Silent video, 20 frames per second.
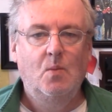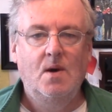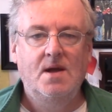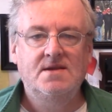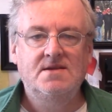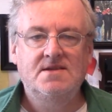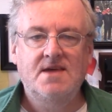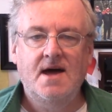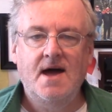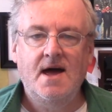
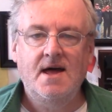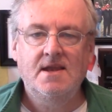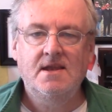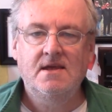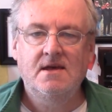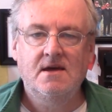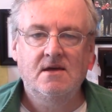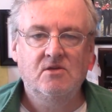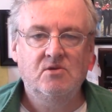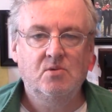went on
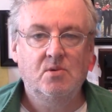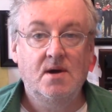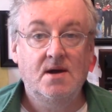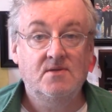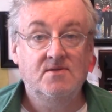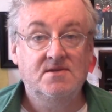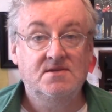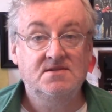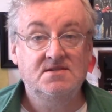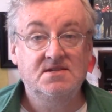
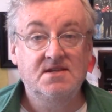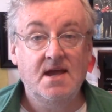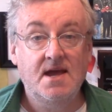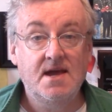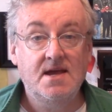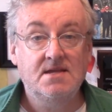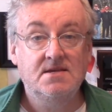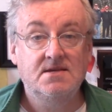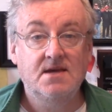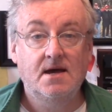throughout the
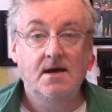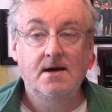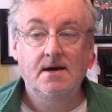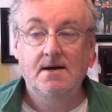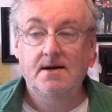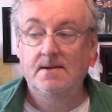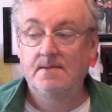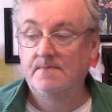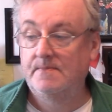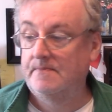state.
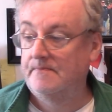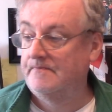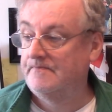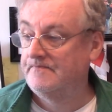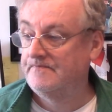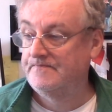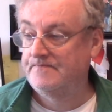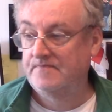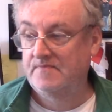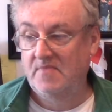Um,
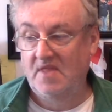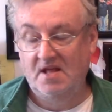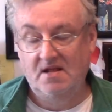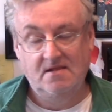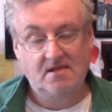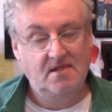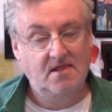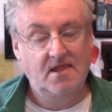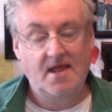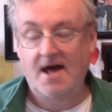
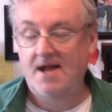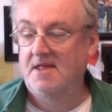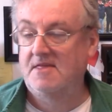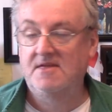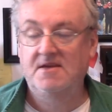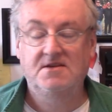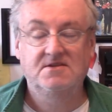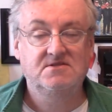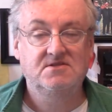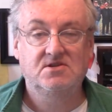a lot of
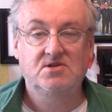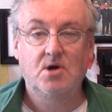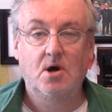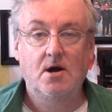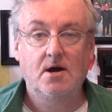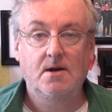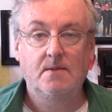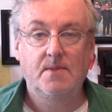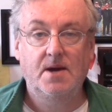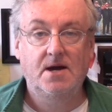things to
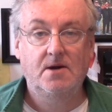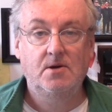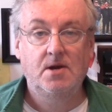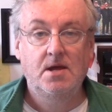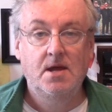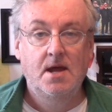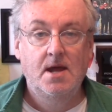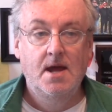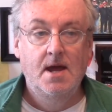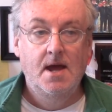talk about.
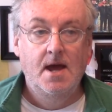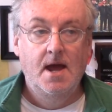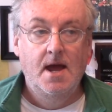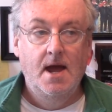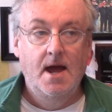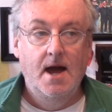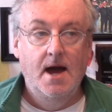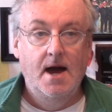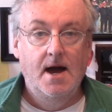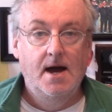
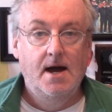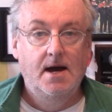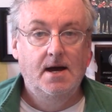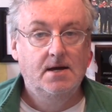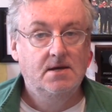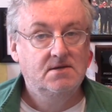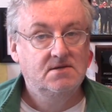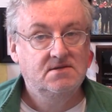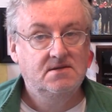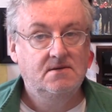
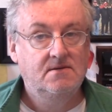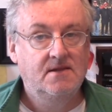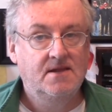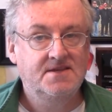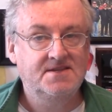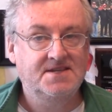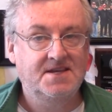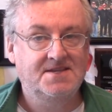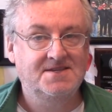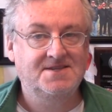So
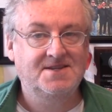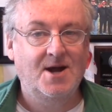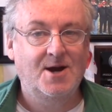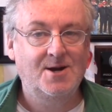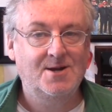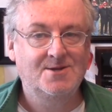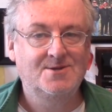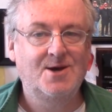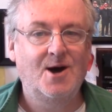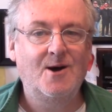let's get
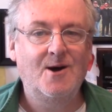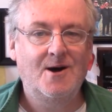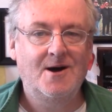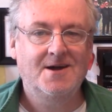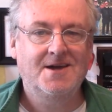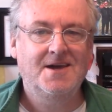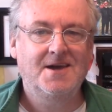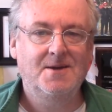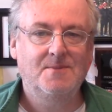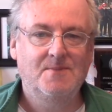started
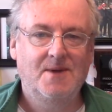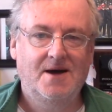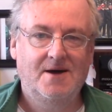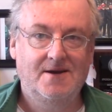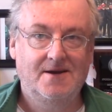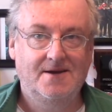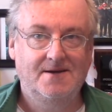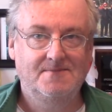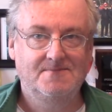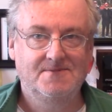talking about
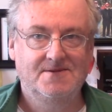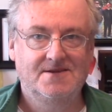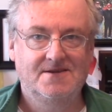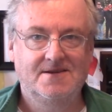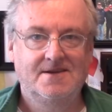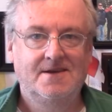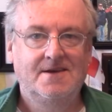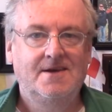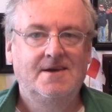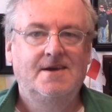it. I'm gonna,
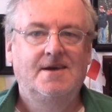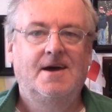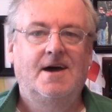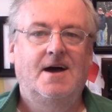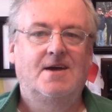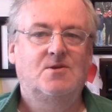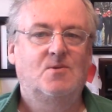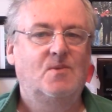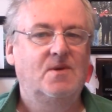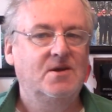
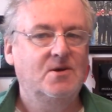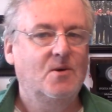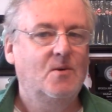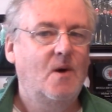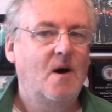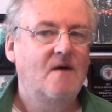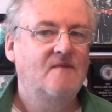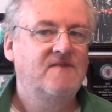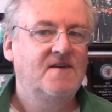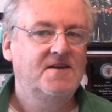I don't want to go
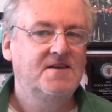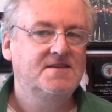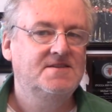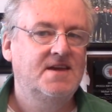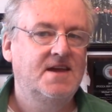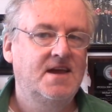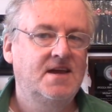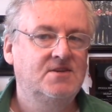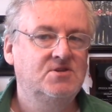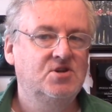off on a
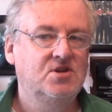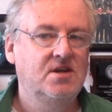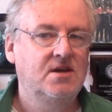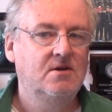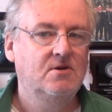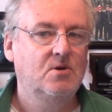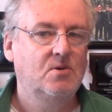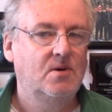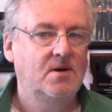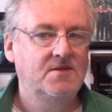tangent
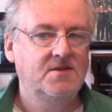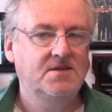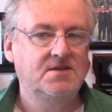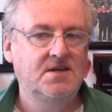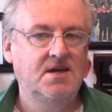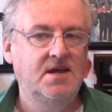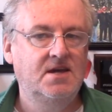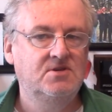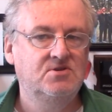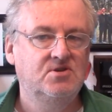here, go on the
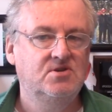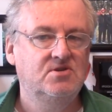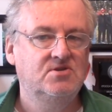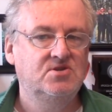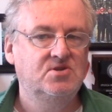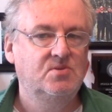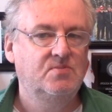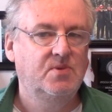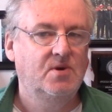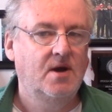tangent
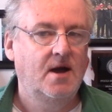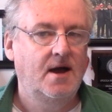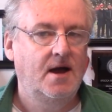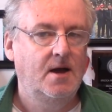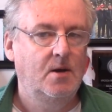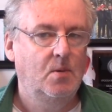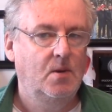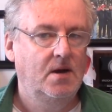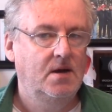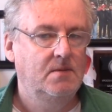
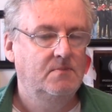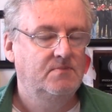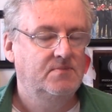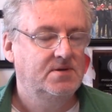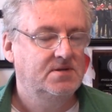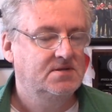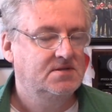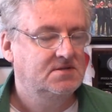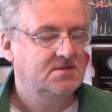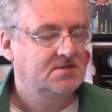superhighway,
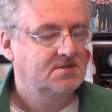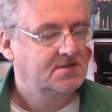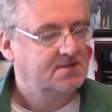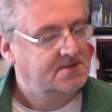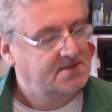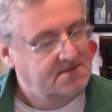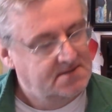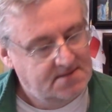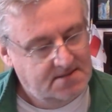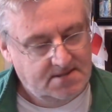but
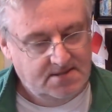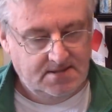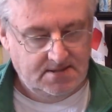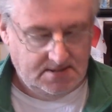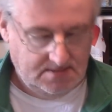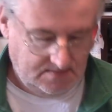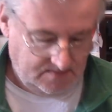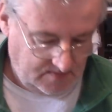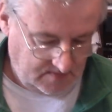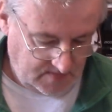uh,
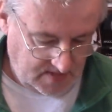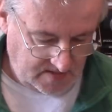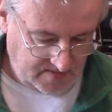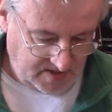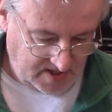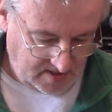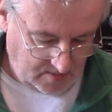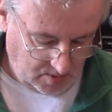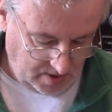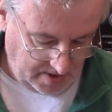
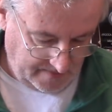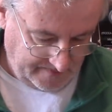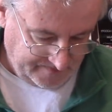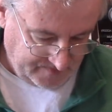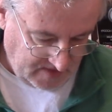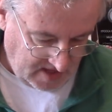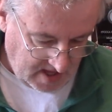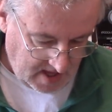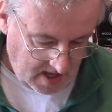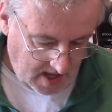maybe I will.
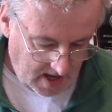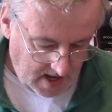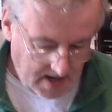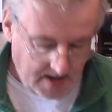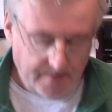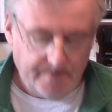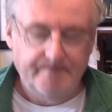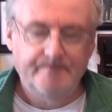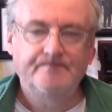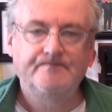
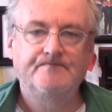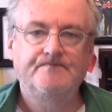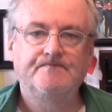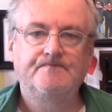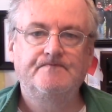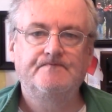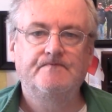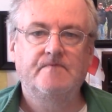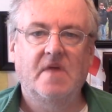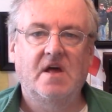Um,
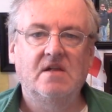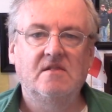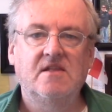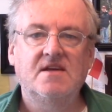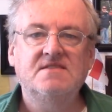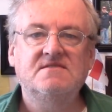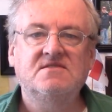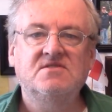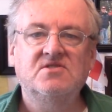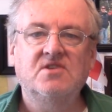
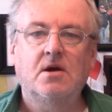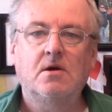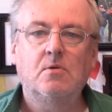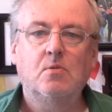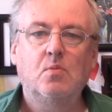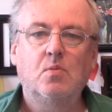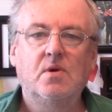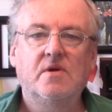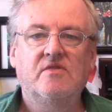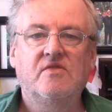let's
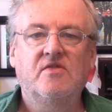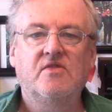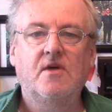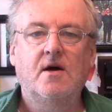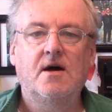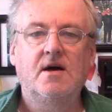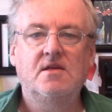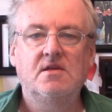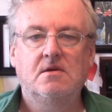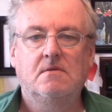start with
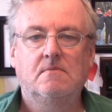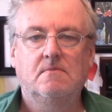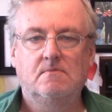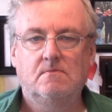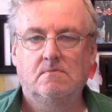uh, the